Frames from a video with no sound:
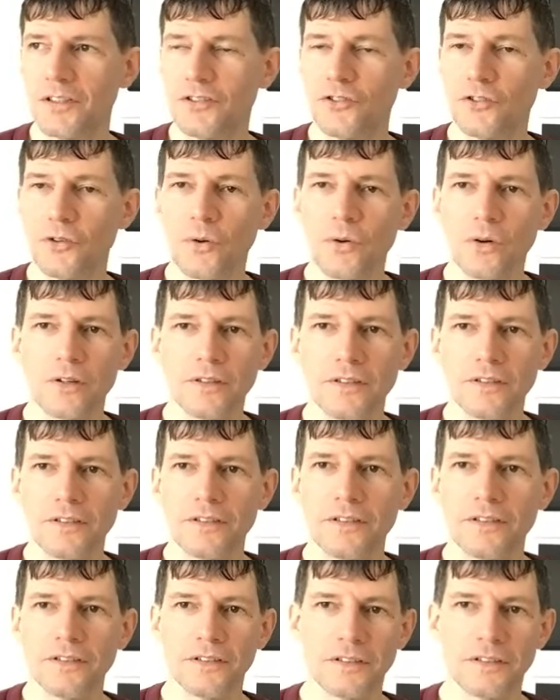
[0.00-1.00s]

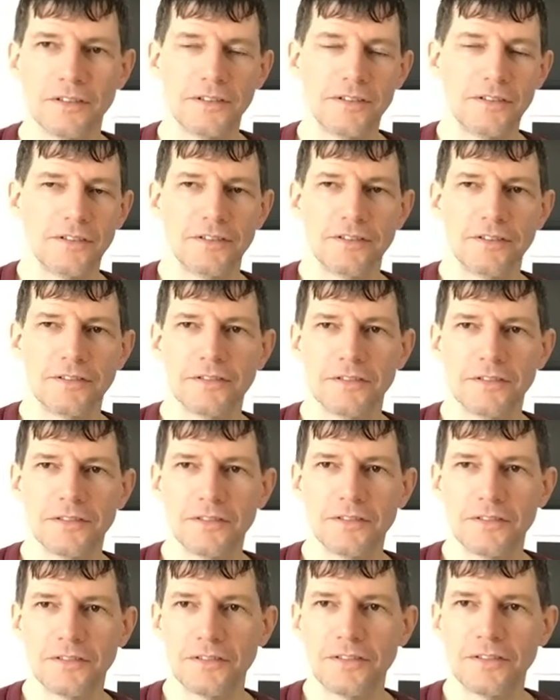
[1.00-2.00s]
Jordan and
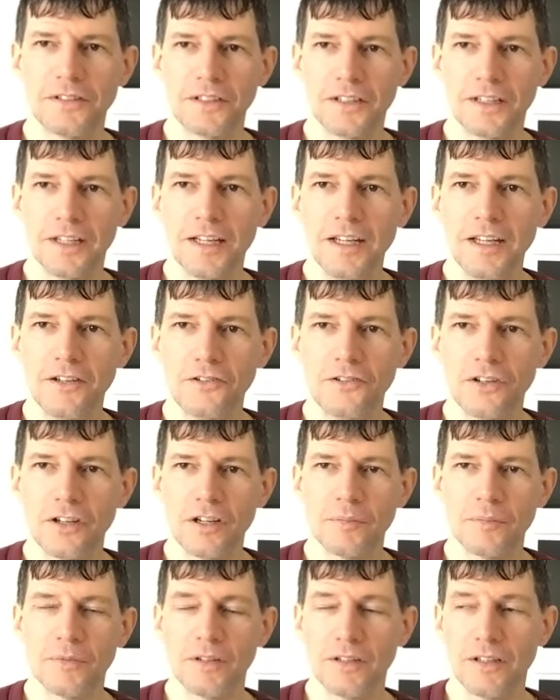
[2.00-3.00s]
and
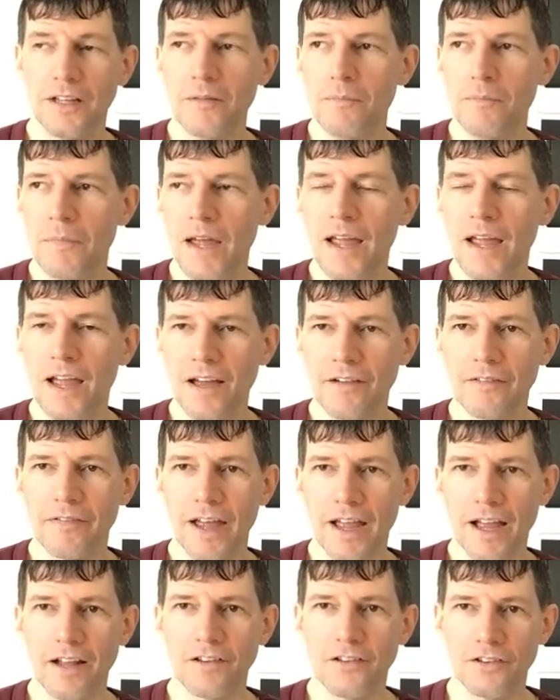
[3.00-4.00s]
Egypt, and they may have
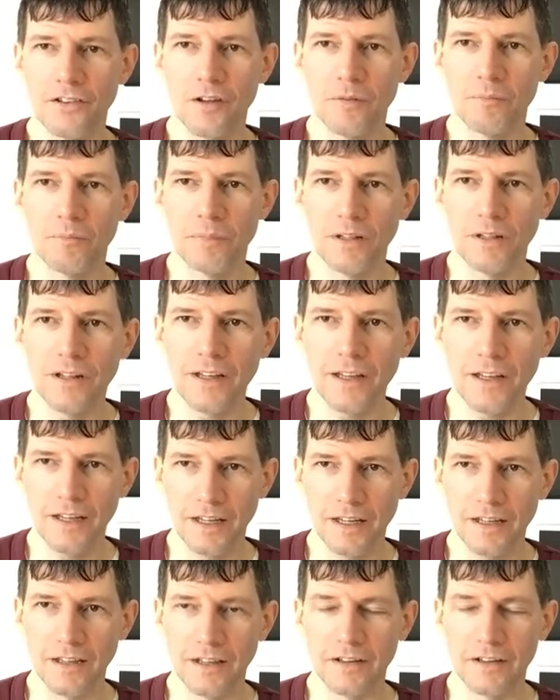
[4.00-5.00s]
had some play
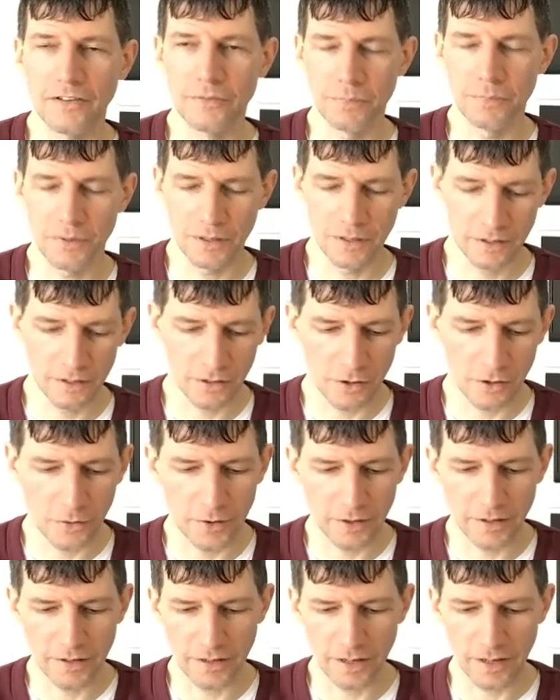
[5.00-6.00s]
in this, but
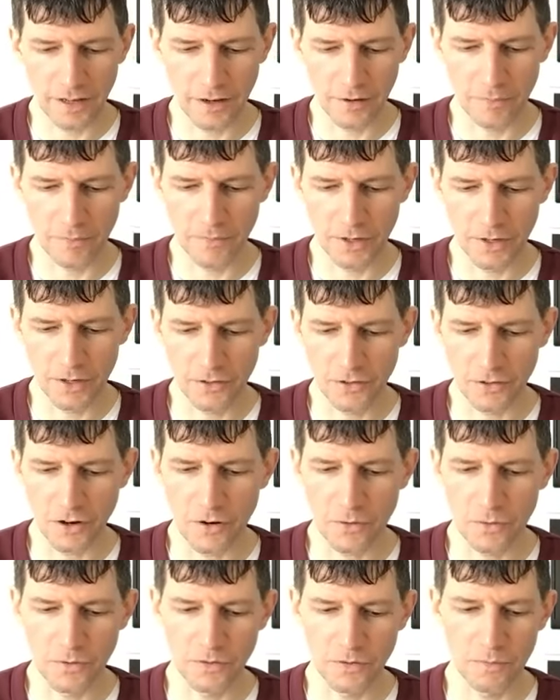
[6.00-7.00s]
according to him,
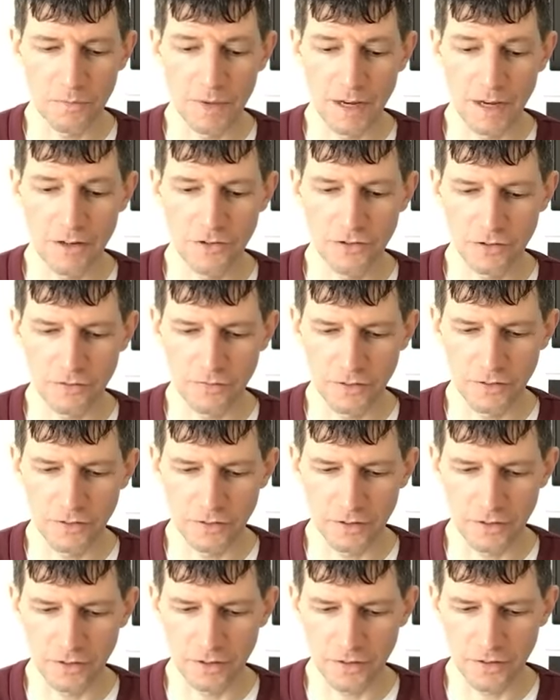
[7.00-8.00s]
Qatar was a major
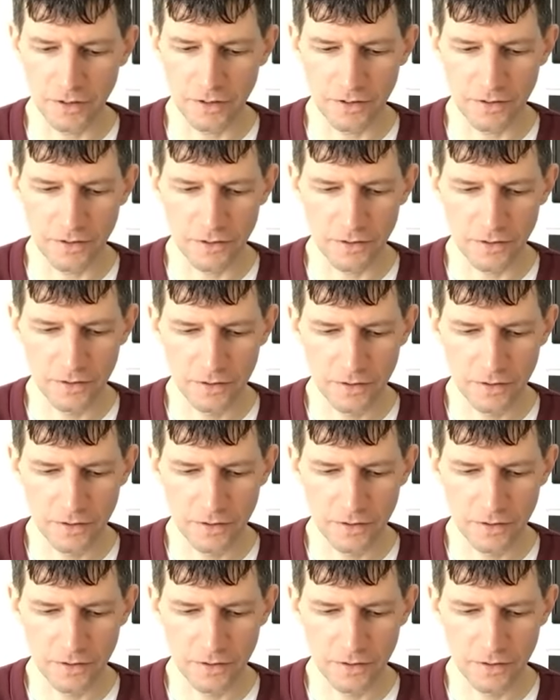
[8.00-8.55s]
facilitator.